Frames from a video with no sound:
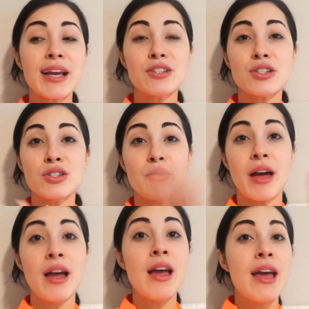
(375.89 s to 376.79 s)
I just knew
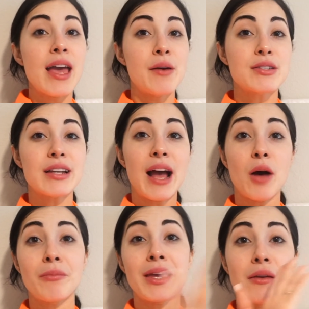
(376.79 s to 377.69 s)
that it was going to
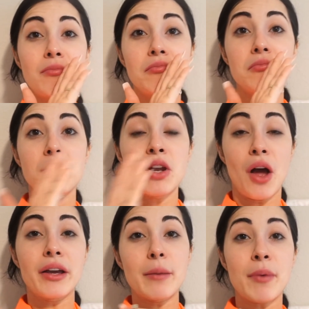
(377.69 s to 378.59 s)
help me
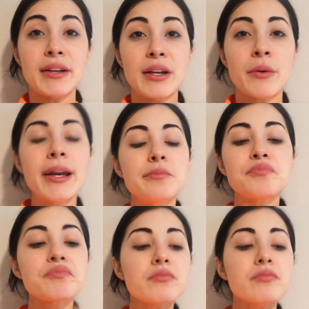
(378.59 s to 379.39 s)
not get pregnant, right?